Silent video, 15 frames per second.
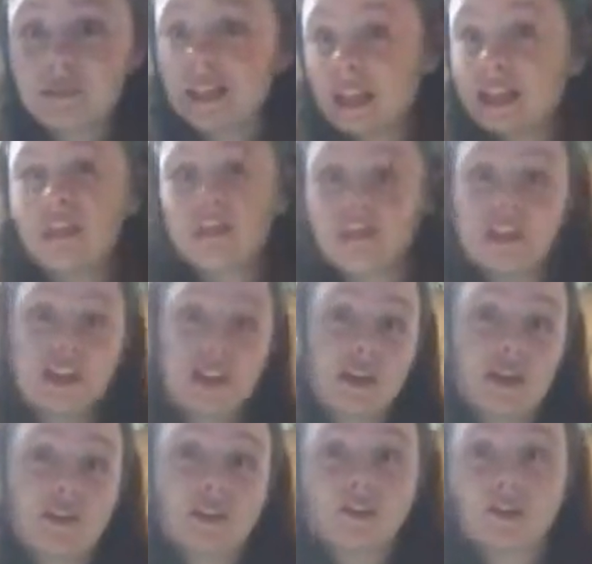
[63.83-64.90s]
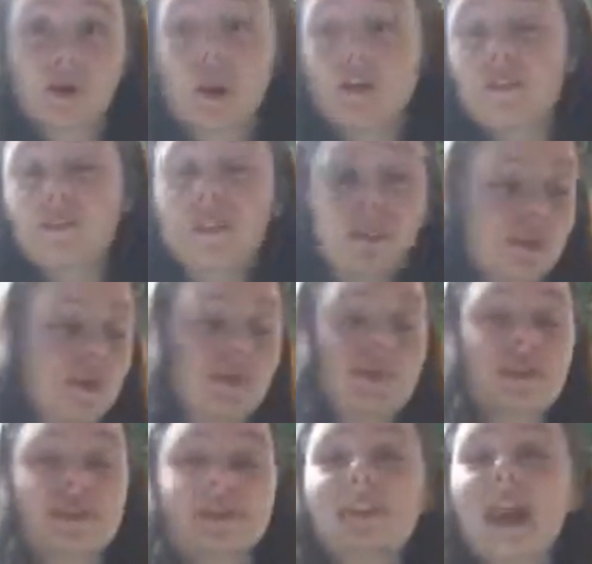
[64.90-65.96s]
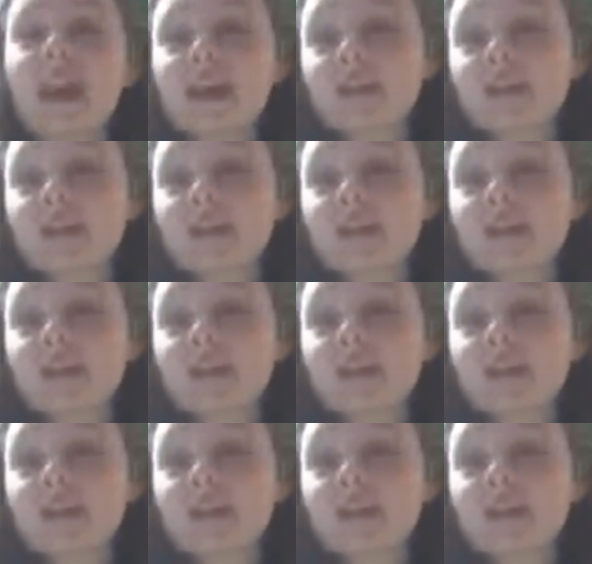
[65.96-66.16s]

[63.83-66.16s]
in the video so everyone knows that that